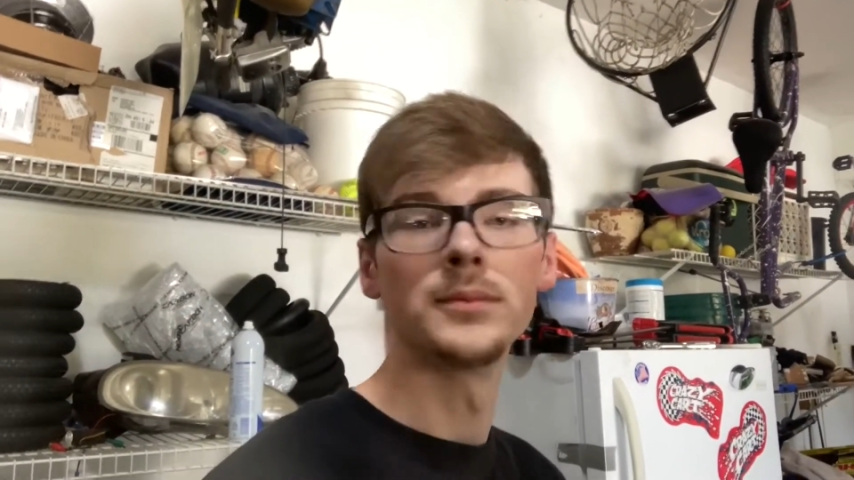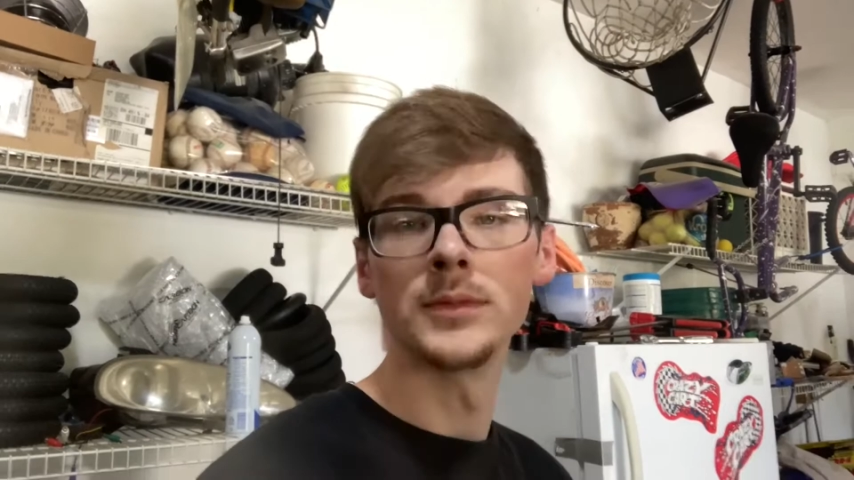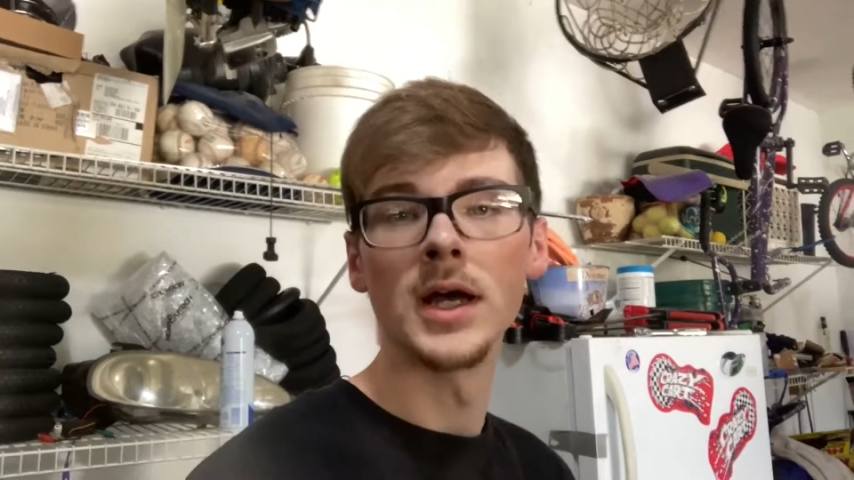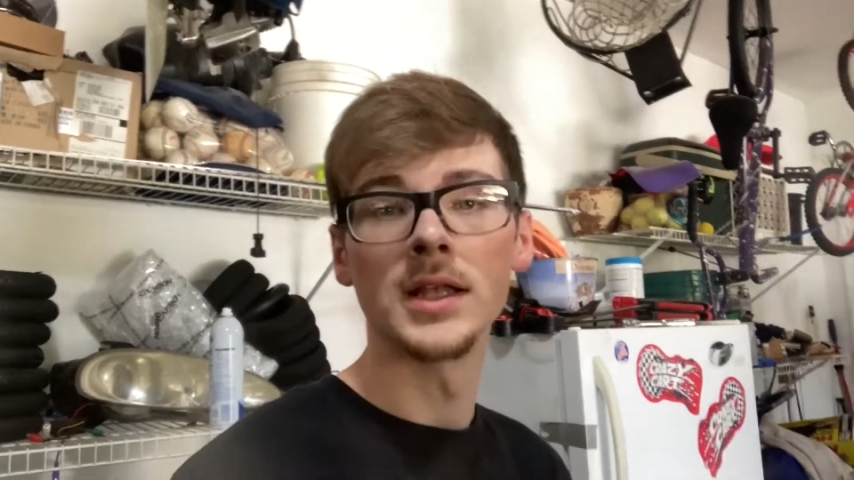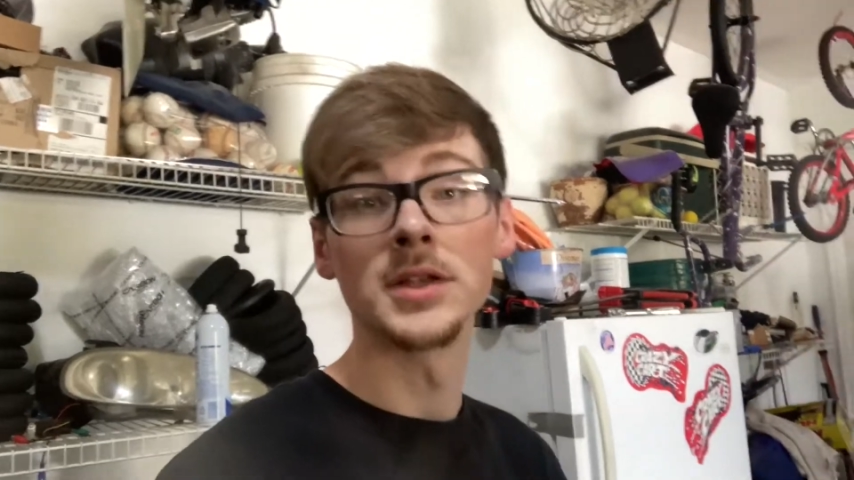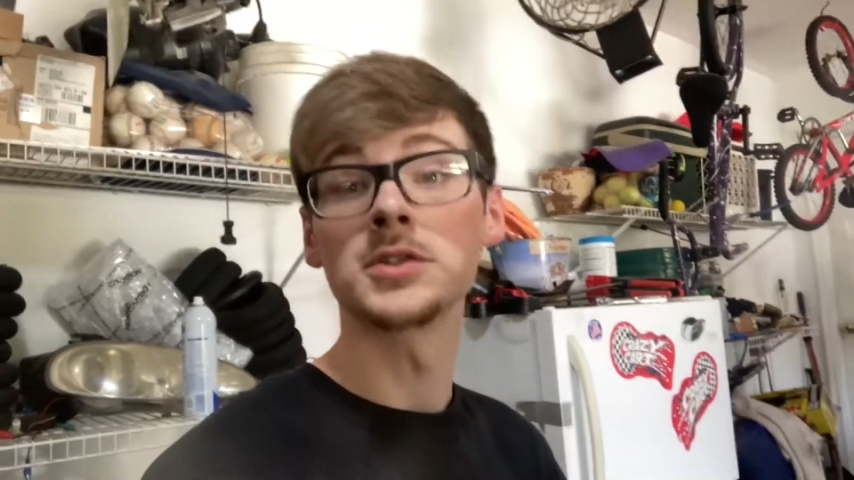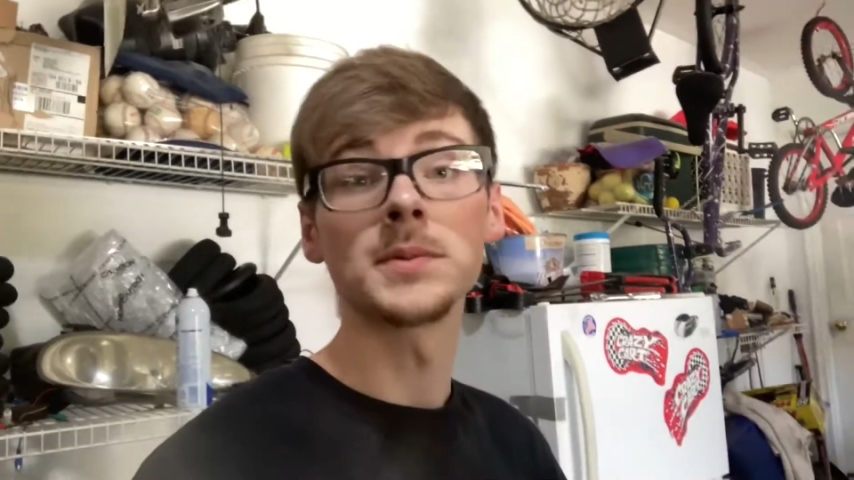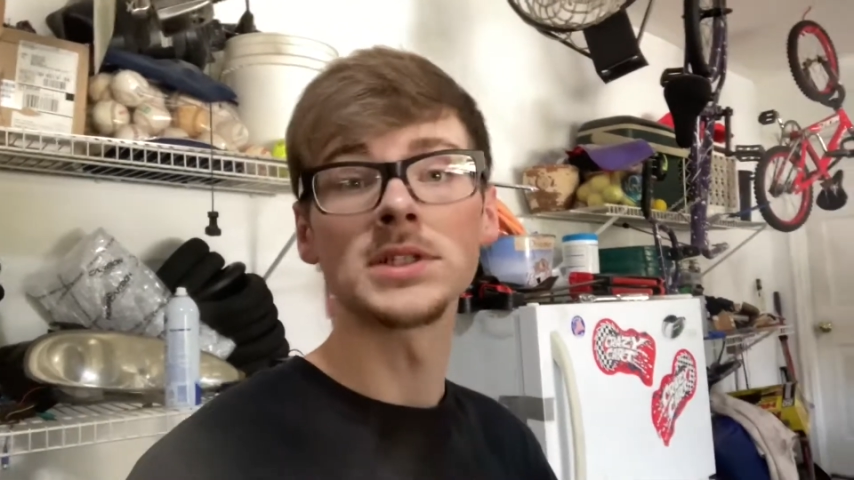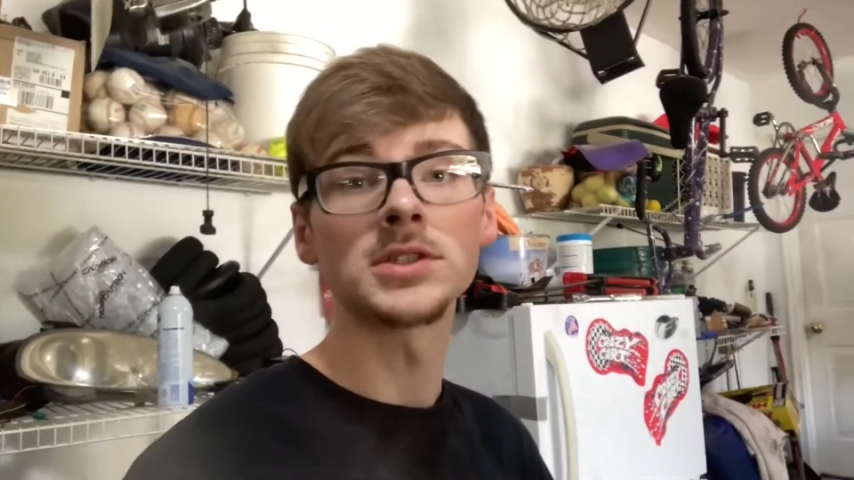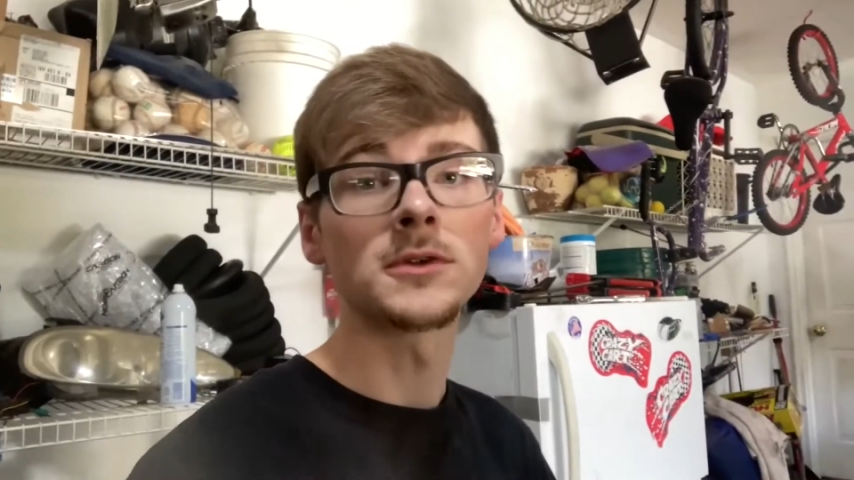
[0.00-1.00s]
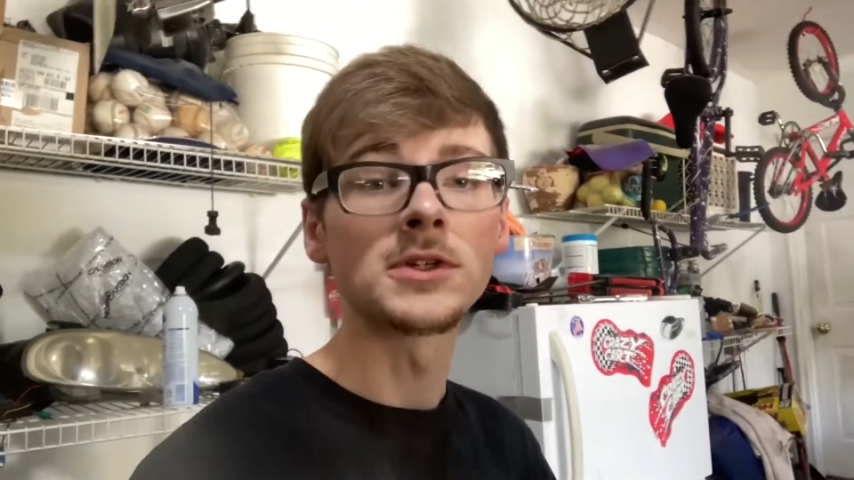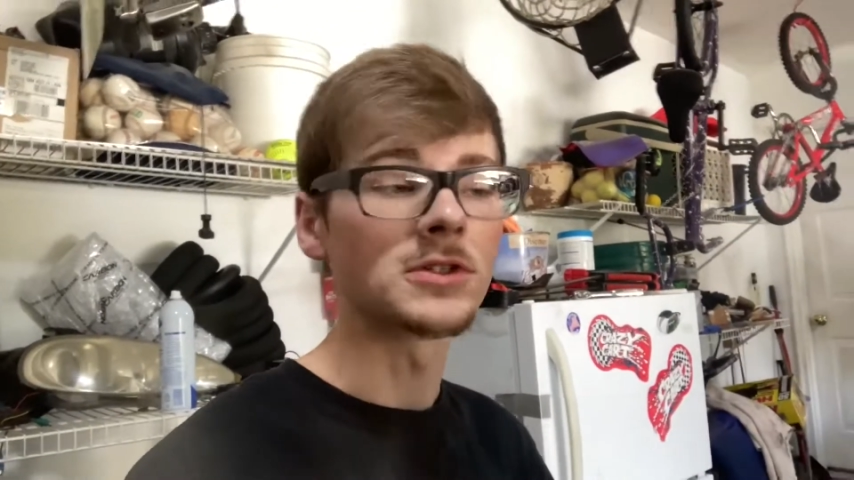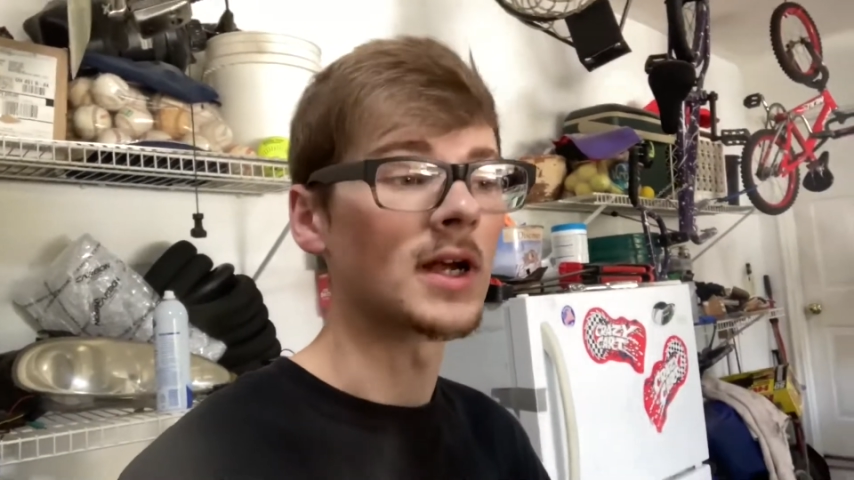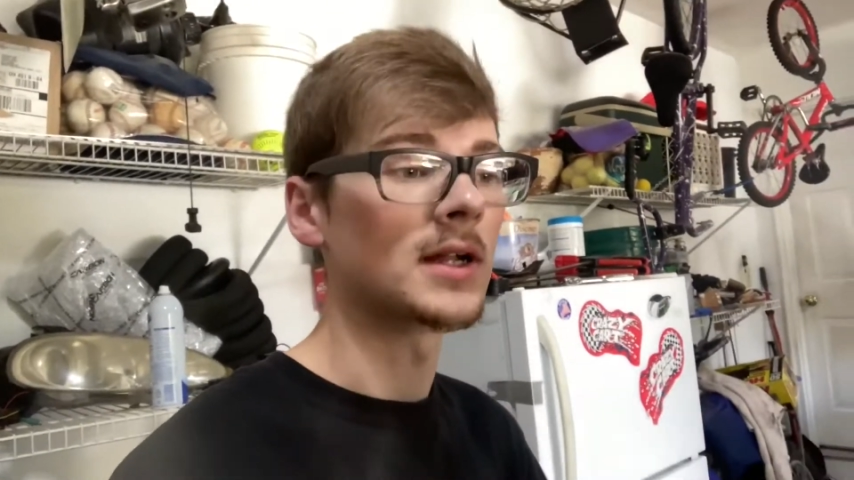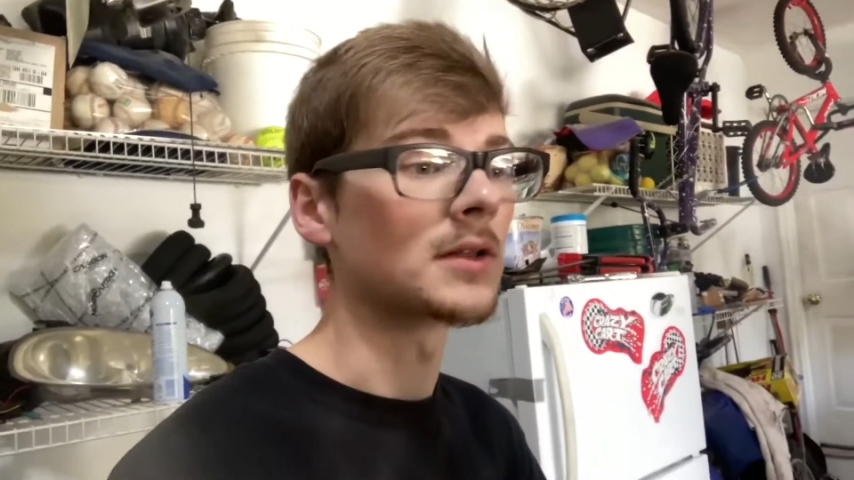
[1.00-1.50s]
uh, the suspension switched
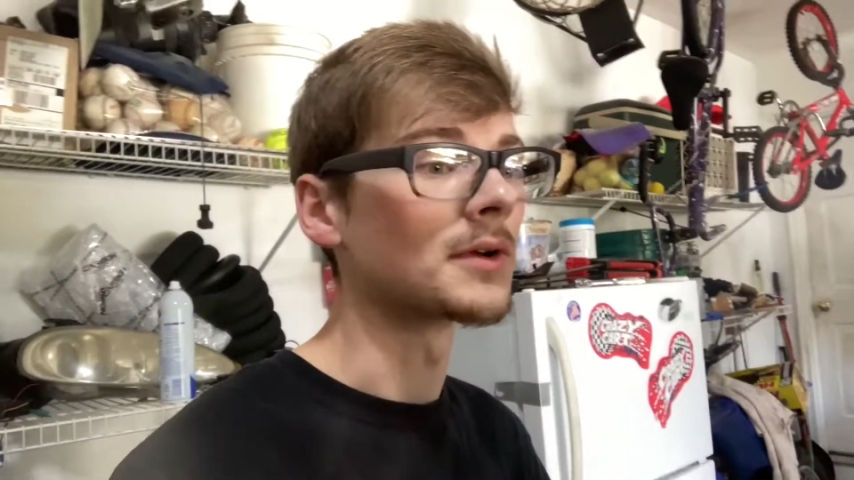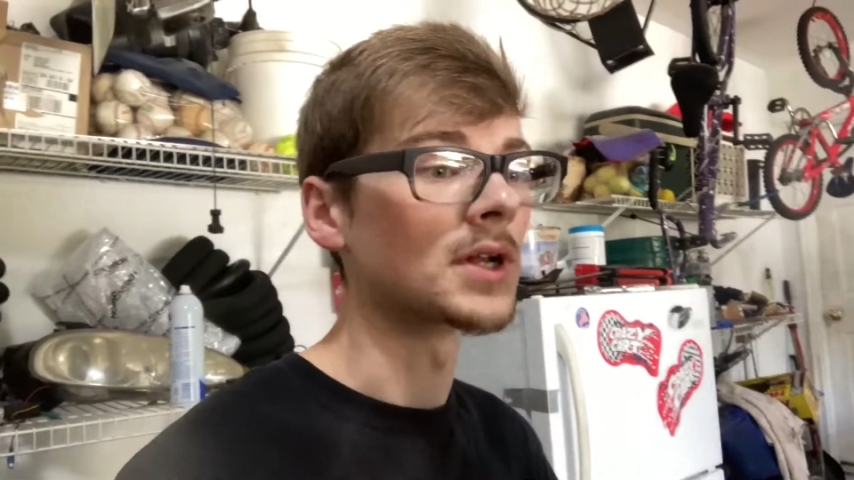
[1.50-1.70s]
around and the red